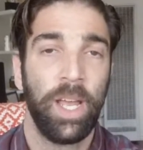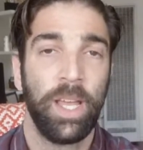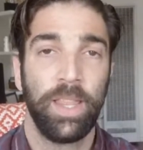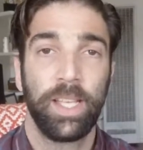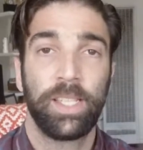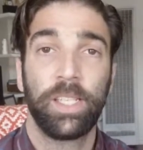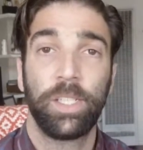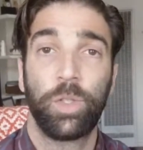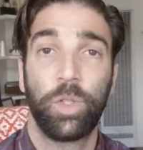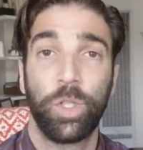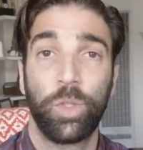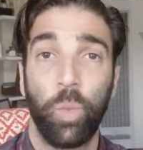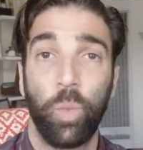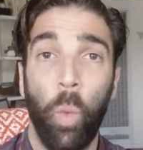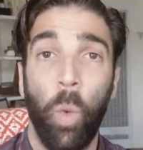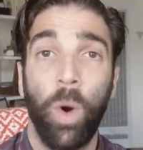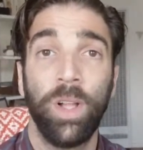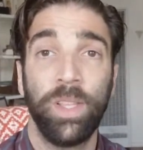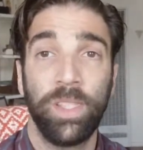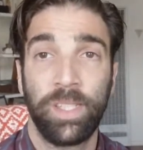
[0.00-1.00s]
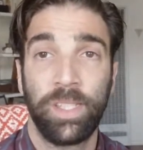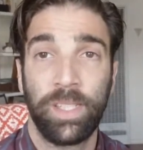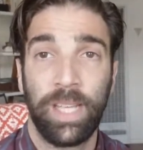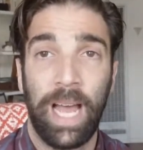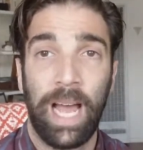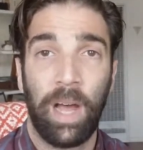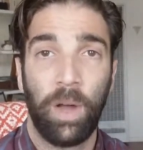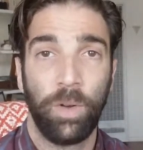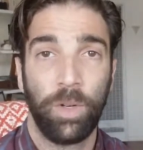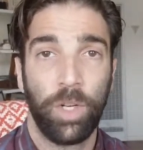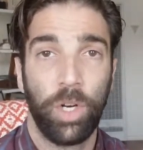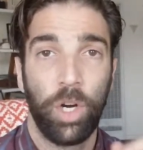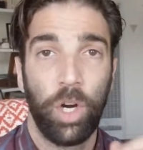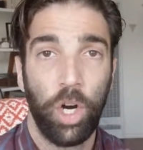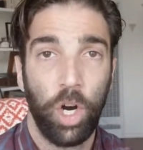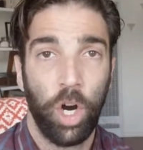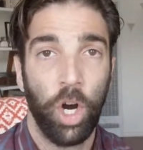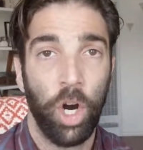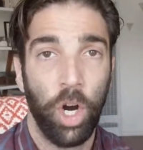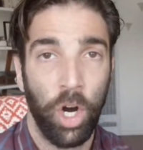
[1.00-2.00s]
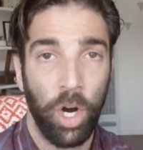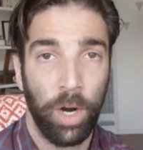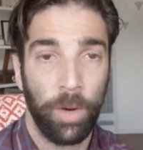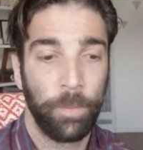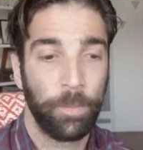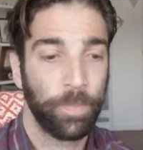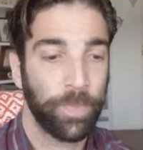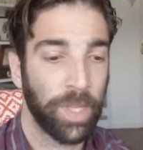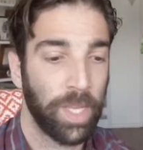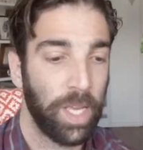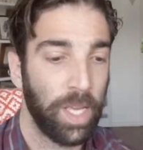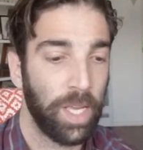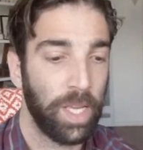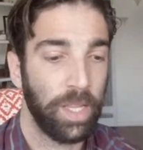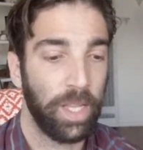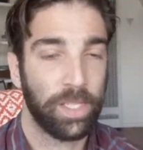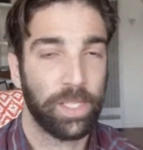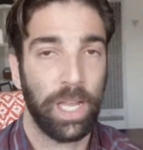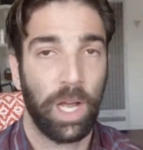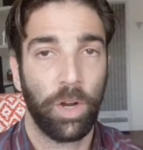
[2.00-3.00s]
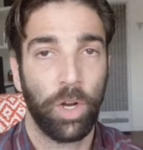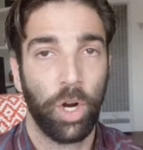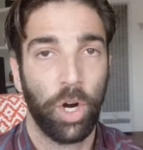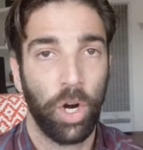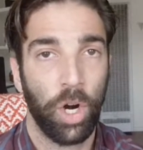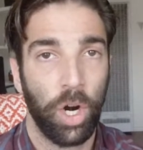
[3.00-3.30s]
This is just one sound, The sound